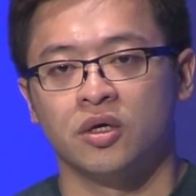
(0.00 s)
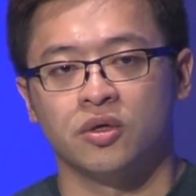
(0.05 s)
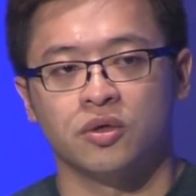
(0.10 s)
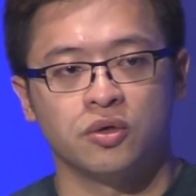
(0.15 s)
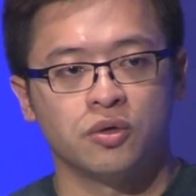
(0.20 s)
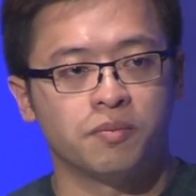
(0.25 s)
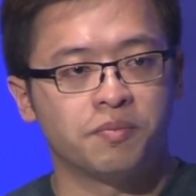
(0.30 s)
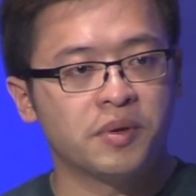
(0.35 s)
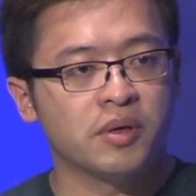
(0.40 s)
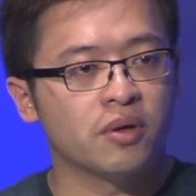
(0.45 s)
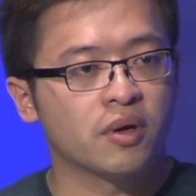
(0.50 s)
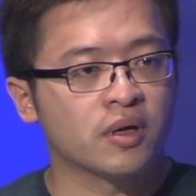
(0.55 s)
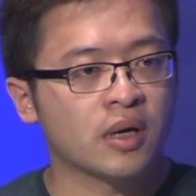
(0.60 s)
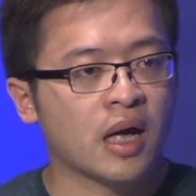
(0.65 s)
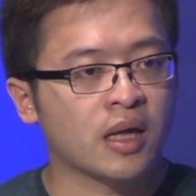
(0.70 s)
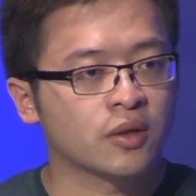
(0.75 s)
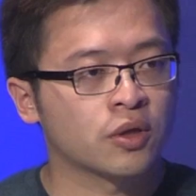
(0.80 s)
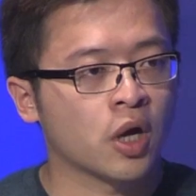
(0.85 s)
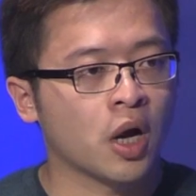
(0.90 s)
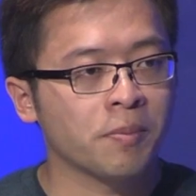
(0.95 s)
you build a
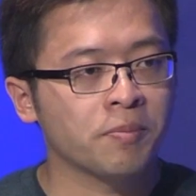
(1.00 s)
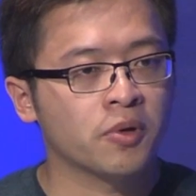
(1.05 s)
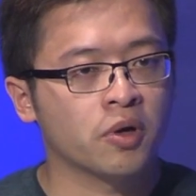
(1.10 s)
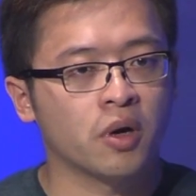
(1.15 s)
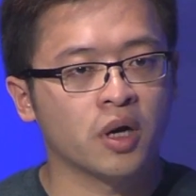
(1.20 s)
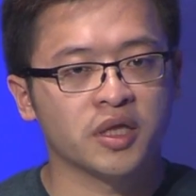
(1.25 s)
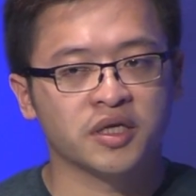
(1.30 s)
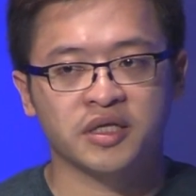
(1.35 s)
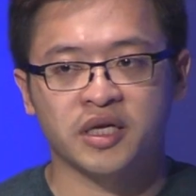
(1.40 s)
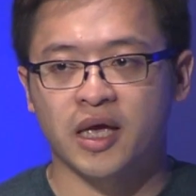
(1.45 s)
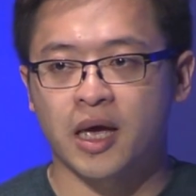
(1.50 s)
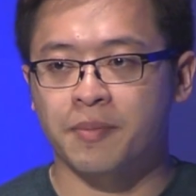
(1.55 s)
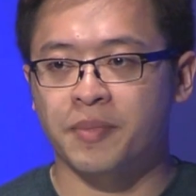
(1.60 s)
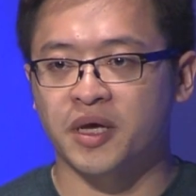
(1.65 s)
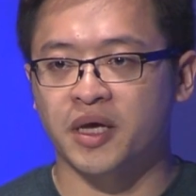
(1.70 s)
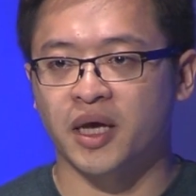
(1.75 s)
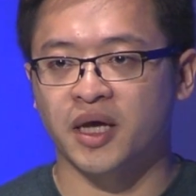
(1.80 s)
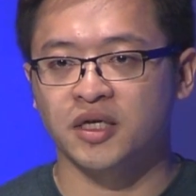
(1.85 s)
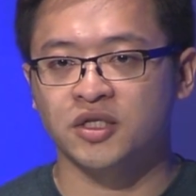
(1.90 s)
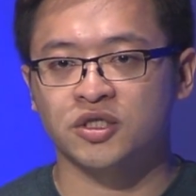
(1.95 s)
top quality
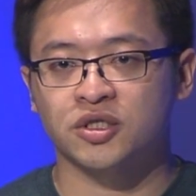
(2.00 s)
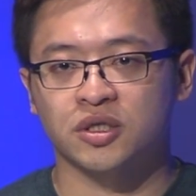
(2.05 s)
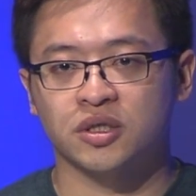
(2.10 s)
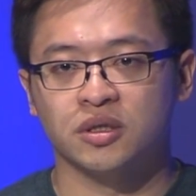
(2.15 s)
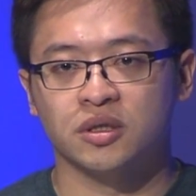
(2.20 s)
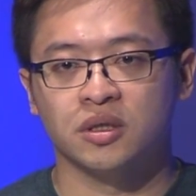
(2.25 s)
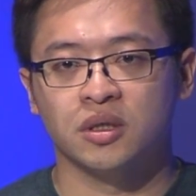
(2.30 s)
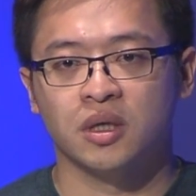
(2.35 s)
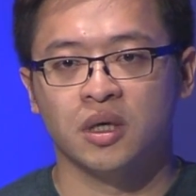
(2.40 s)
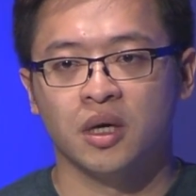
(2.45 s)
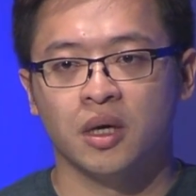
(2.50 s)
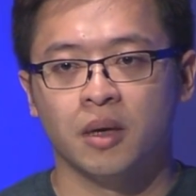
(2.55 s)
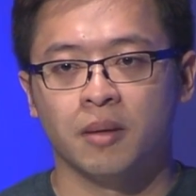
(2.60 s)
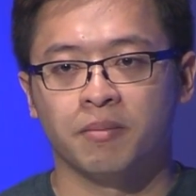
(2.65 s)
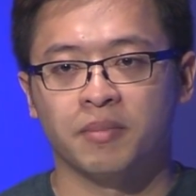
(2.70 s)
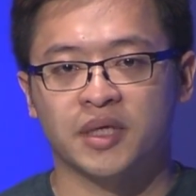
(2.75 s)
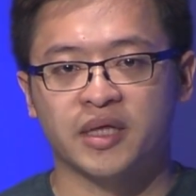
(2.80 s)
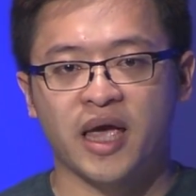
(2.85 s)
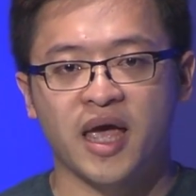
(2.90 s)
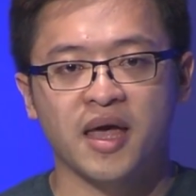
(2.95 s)
application,
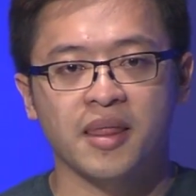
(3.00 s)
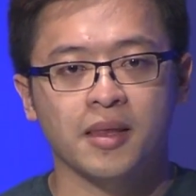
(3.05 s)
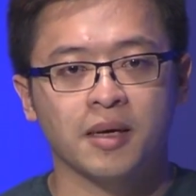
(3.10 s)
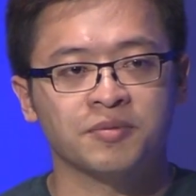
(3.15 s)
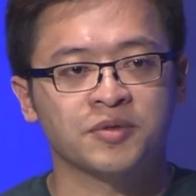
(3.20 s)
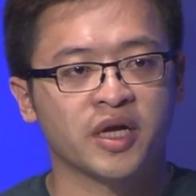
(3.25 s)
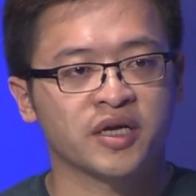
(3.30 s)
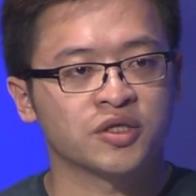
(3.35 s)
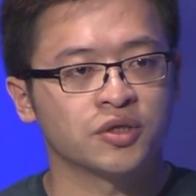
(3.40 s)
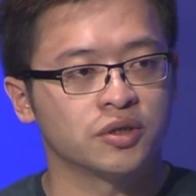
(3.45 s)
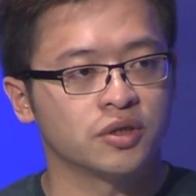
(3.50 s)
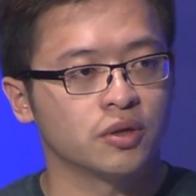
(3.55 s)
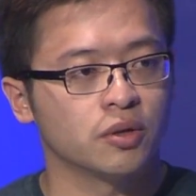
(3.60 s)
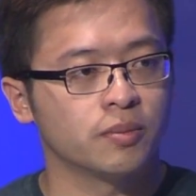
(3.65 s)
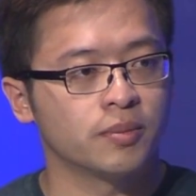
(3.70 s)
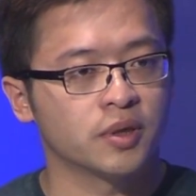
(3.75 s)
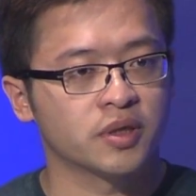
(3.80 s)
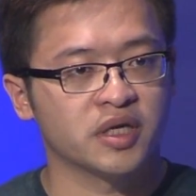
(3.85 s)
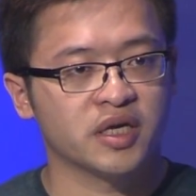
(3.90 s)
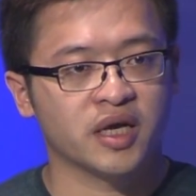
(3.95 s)
but end up actually
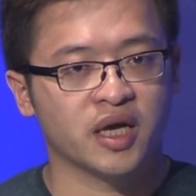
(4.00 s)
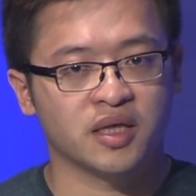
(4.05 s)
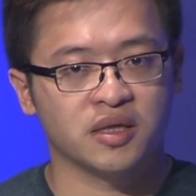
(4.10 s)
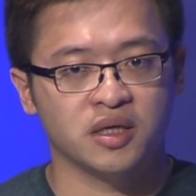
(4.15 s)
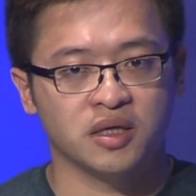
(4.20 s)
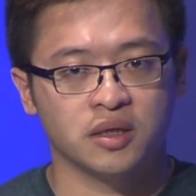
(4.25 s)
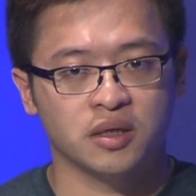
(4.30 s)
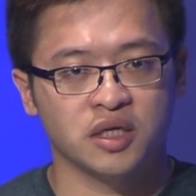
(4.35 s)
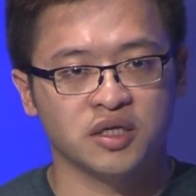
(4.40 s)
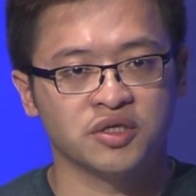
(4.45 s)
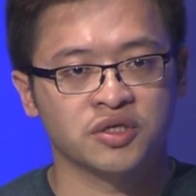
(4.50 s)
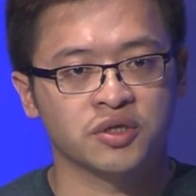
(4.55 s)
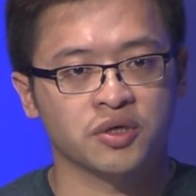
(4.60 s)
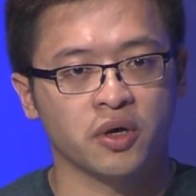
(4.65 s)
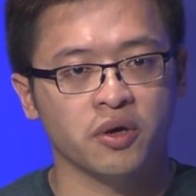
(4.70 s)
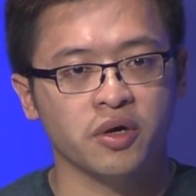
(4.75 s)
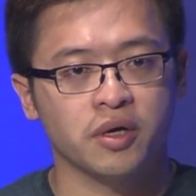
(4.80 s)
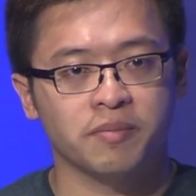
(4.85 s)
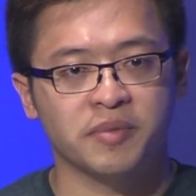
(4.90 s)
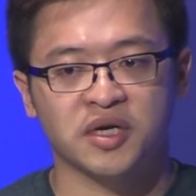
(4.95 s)
nobody can
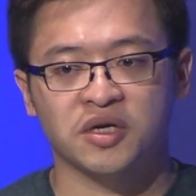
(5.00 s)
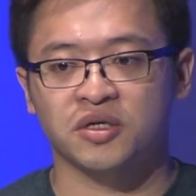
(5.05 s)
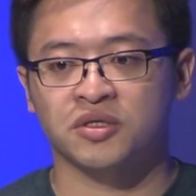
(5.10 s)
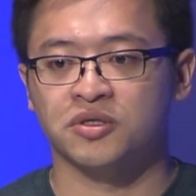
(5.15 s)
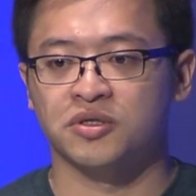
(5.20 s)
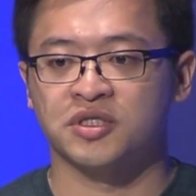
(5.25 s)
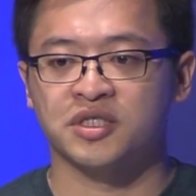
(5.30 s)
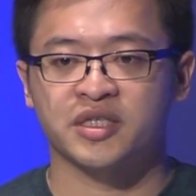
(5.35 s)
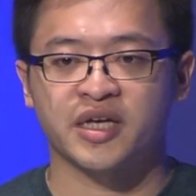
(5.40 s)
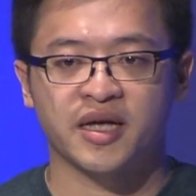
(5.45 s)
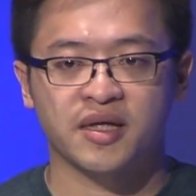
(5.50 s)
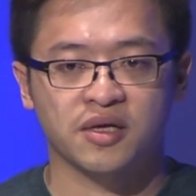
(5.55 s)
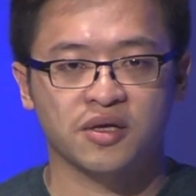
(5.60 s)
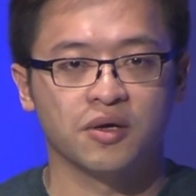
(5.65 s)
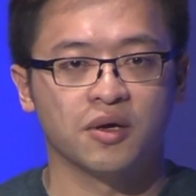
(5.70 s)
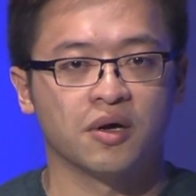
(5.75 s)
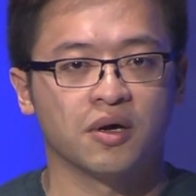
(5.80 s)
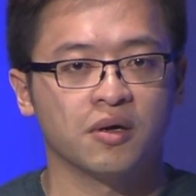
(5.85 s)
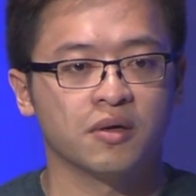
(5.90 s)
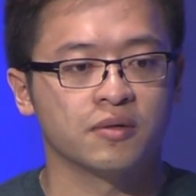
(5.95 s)
install it because you set
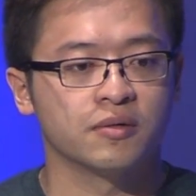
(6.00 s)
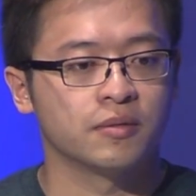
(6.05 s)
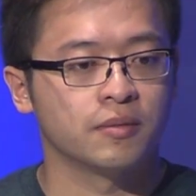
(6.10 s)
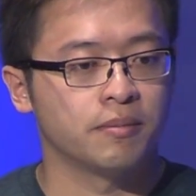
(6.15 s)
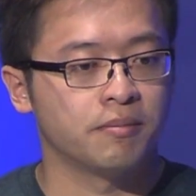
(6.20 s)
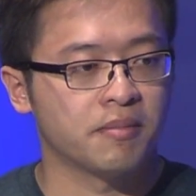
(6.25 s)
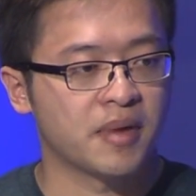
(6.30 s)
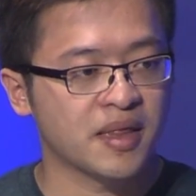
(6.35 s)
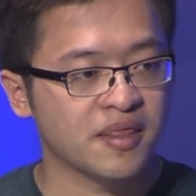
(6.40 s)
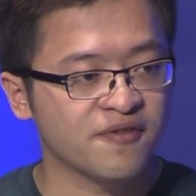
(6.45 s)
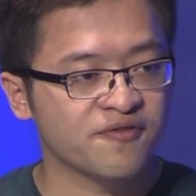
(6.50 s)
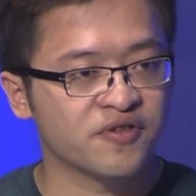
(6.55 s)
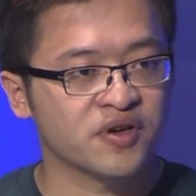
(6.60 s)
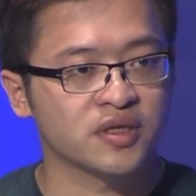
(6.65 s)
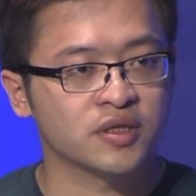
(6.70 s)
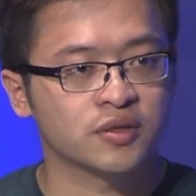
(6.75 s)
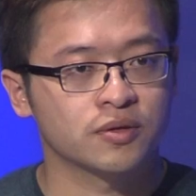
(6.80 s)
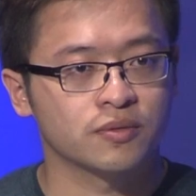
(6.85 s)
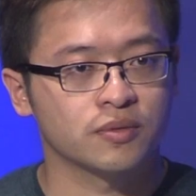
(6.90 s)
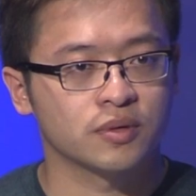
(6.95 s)
your
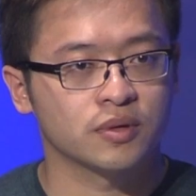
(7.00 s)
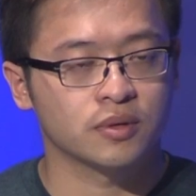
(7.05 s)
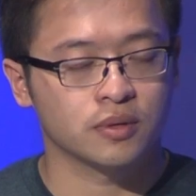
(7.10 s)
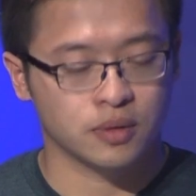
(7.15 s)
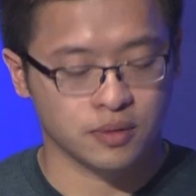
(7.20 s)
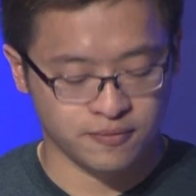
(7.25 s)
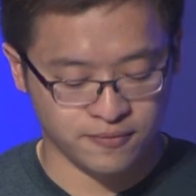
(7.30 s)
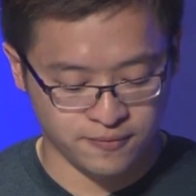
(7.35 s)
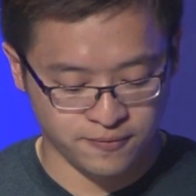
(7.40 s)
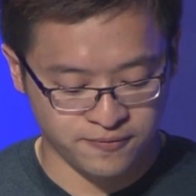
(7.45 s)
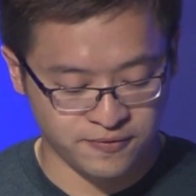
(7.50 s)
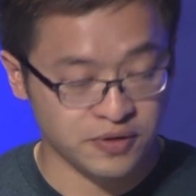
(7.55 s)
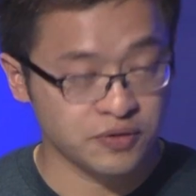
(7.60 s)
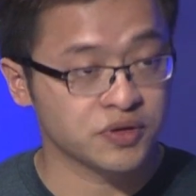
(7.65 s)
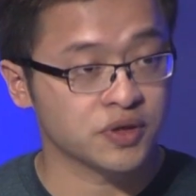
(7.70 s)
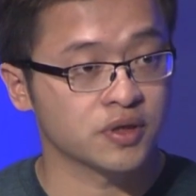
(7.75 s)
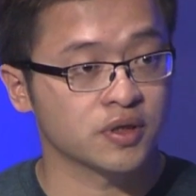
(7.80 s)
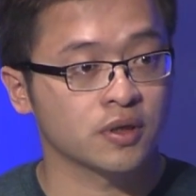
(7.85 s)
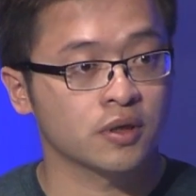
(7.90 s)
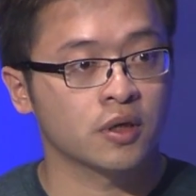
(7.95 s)
manifest
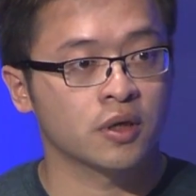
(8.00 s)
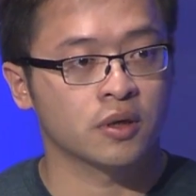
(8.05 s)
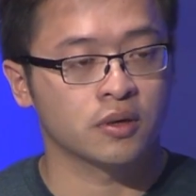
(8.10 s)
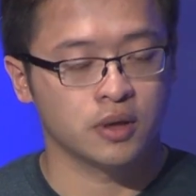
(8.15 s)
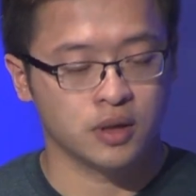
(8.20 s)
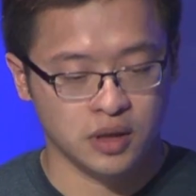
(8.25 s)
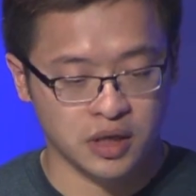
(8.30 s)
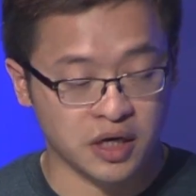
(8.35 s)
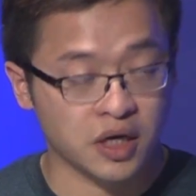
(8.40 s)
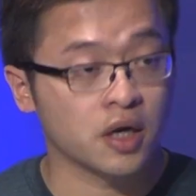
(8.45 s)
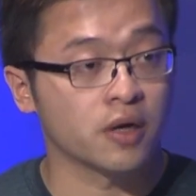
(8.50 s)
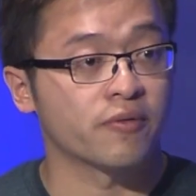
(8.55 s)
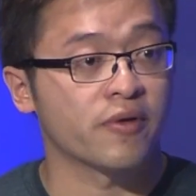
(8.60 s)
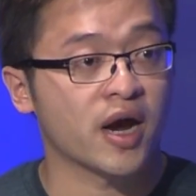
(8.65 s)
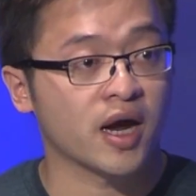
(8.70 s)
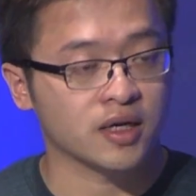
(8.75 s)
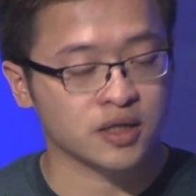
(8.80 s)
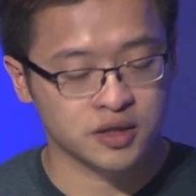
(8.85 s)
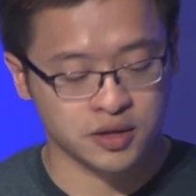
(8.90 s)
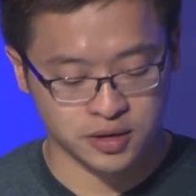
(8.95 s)
filter
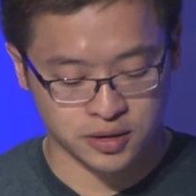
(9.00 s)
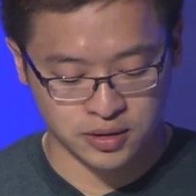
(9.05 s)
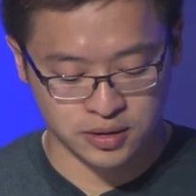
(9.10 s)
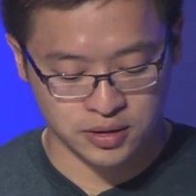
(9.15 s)
incorrect.